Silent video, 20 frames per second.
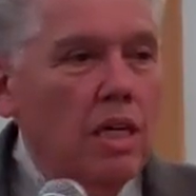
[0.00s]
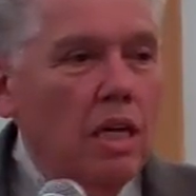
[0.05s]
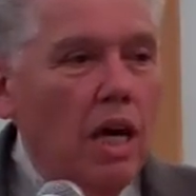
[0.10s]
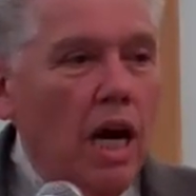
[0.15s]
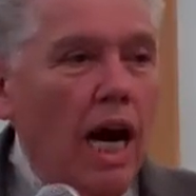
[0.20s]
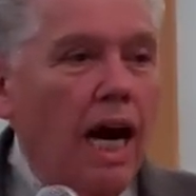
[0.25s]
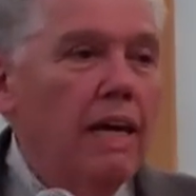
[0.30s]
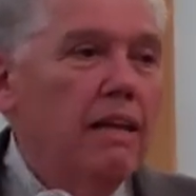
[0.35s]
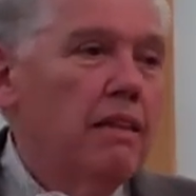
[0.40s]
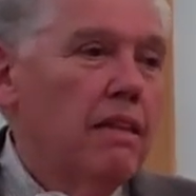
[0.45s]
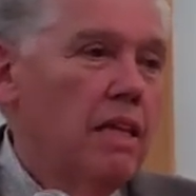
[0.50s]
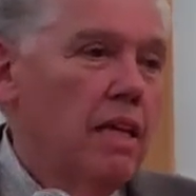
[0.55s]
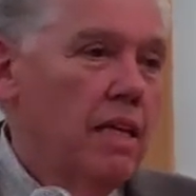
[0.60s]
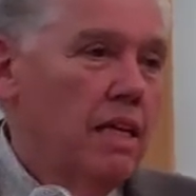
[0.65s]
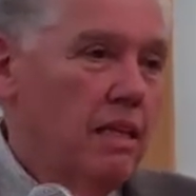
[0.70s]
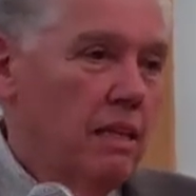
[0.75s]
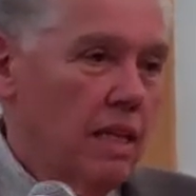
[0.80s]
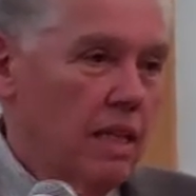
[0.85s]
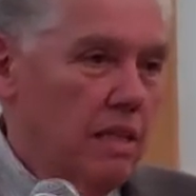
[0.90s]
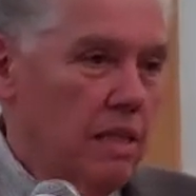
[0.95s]
I think
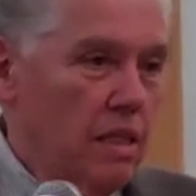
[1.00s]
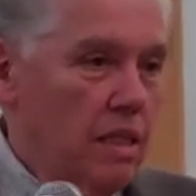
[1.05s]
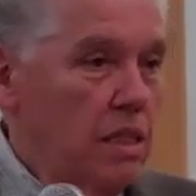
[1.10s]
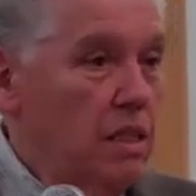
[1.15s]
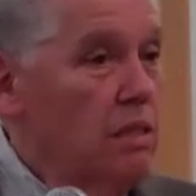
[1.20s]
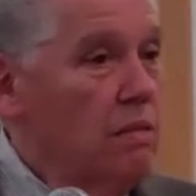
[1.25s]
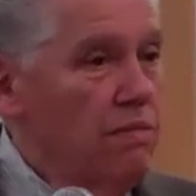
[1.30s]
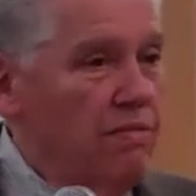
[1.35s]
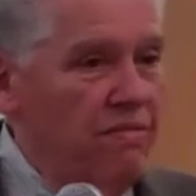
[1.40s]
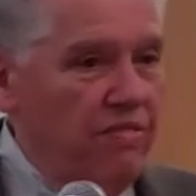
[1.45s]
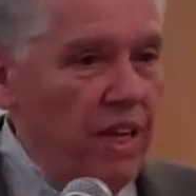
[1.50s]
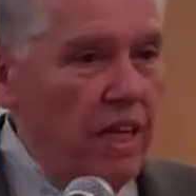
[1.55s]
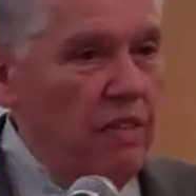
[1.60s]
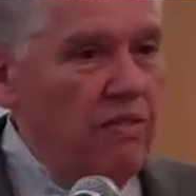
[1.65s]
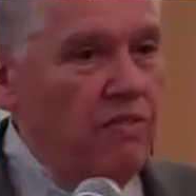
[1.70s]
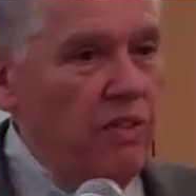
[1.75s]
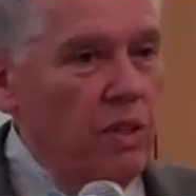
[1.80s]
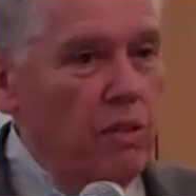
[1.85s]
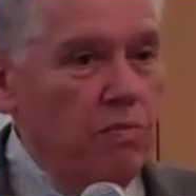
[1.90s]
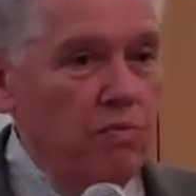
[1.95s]
that these
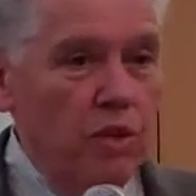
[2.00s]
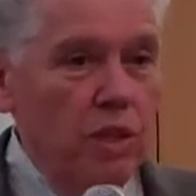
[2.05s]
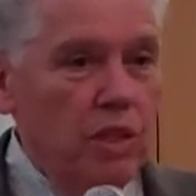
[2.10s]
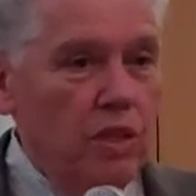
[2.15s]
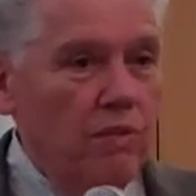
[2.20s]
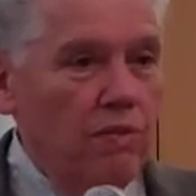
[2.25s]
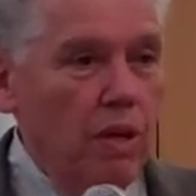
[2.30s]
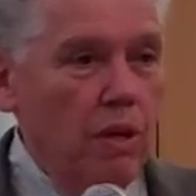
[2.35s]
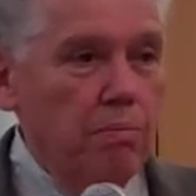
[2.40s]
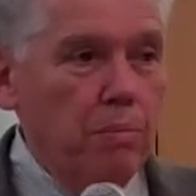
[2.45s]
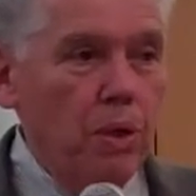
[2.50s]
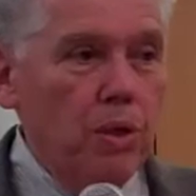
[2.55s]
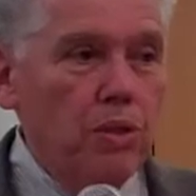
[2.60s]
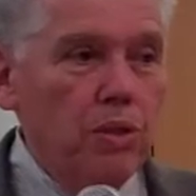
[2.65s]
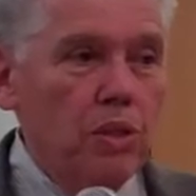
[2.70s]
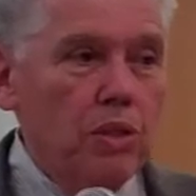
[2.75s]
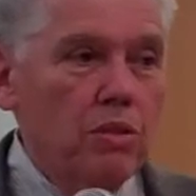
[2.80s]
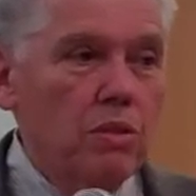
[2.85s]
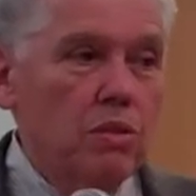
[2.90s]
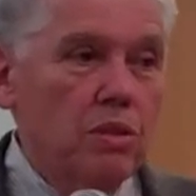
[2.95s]
faith-filled, first of all, a
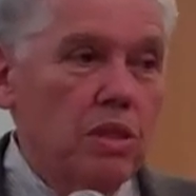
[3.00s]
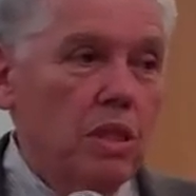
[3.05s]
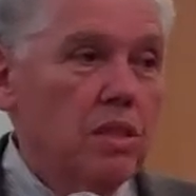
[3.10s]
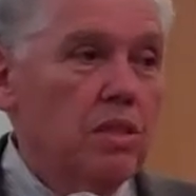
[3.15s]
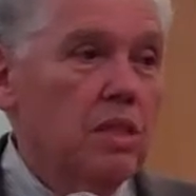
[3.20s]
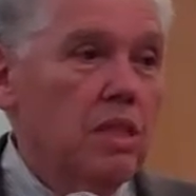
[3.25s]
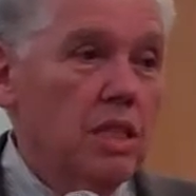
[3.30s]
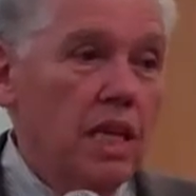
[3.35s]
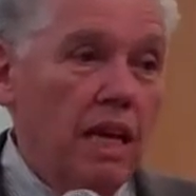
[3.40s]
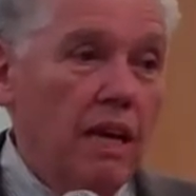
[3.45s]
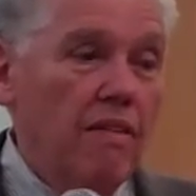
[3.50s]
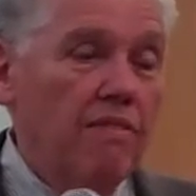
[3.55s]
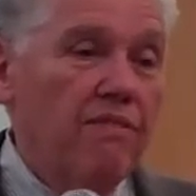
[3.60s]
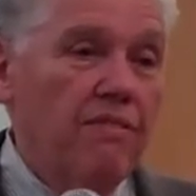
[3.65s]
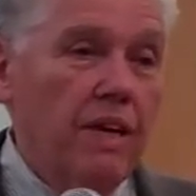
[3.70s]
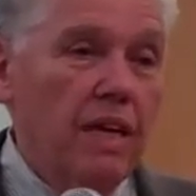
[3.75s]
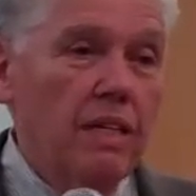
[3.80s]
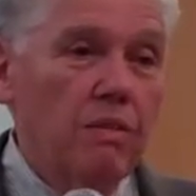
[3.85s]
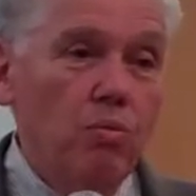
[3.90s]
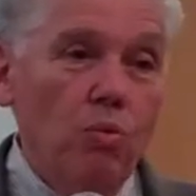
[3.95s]
person who doesn't have
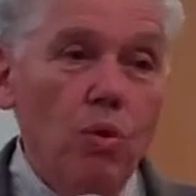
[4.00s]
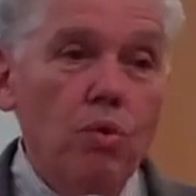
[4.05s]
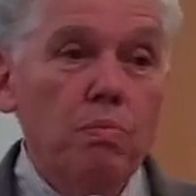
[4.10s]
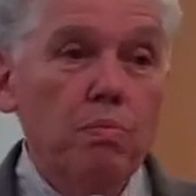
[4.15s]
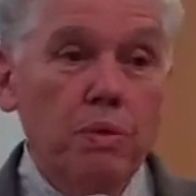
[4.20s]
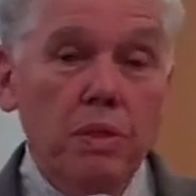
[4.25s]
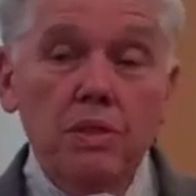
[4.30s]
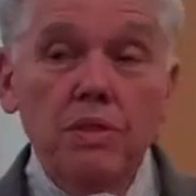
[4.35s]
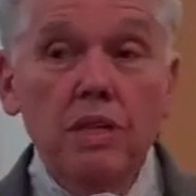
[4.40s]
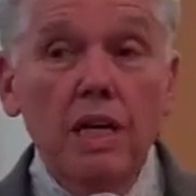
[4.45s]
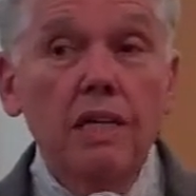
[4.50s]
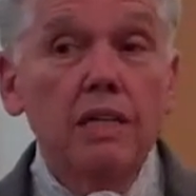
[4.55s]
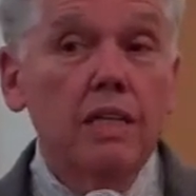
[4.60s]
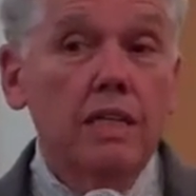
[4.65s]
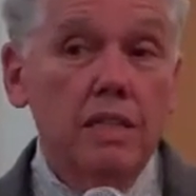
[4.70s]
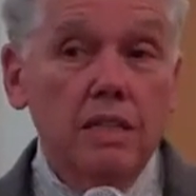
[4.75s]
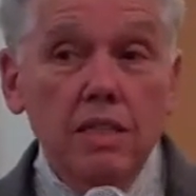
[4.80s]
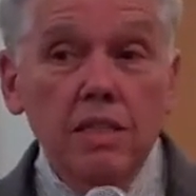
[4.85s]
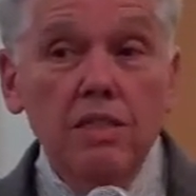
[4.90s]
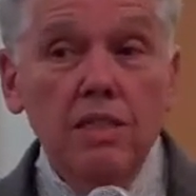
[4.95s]
faith won't present
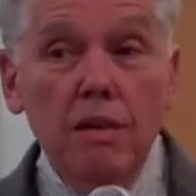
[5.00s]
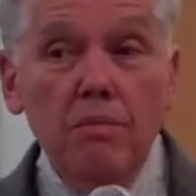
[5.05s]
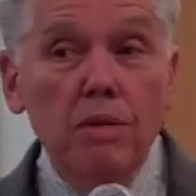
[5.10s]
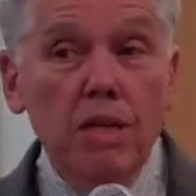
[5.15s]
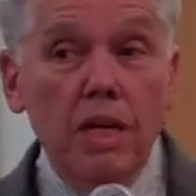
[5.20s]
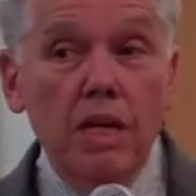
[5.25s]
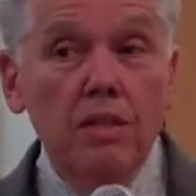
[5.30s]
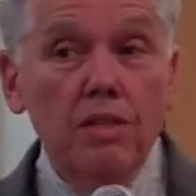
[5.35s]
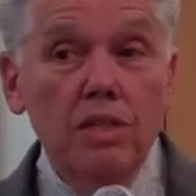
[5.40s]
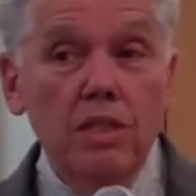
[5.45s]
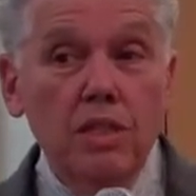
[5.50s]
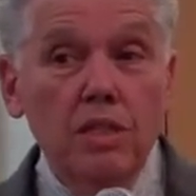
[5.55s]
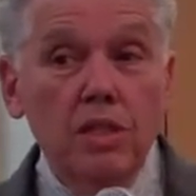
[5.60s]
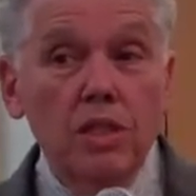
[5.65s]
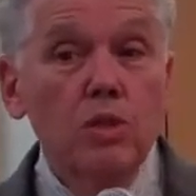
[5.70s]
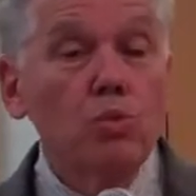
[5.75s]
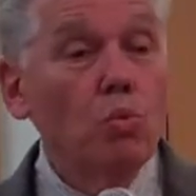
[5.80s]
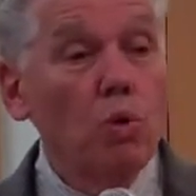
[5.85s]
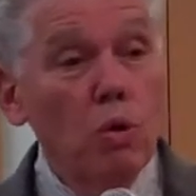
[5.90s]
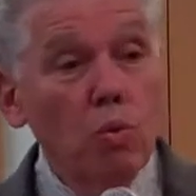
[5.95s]
in the seminar
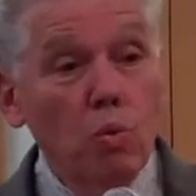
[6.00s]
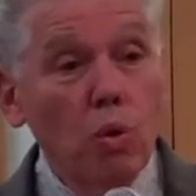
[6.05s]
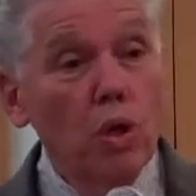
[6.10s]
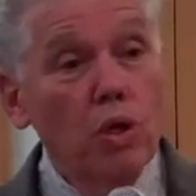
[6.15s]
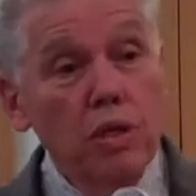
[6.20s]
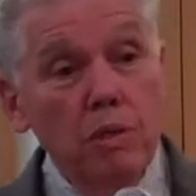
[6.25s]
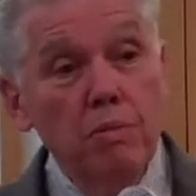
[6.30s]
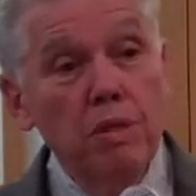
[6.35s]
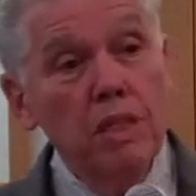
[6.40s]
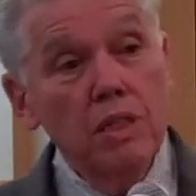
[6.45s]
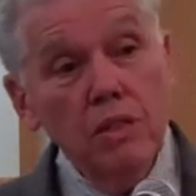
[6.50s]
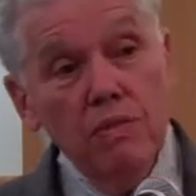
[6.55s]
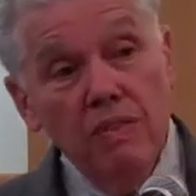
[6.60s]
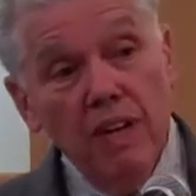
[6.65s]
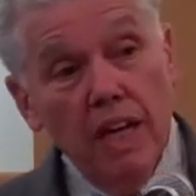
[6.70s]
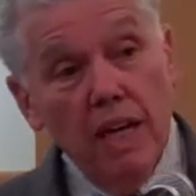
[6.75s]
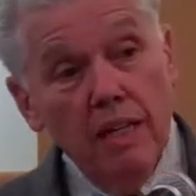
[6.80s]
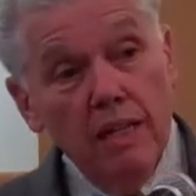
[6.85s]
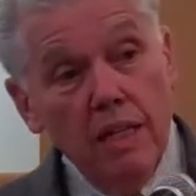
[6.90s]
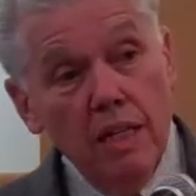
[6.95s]
series Where Work Meets
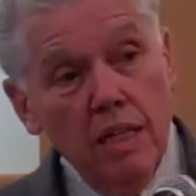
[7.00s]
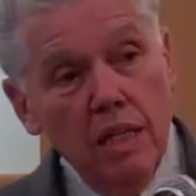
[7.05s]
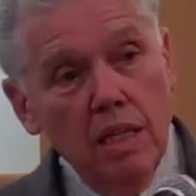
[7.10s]
Faith.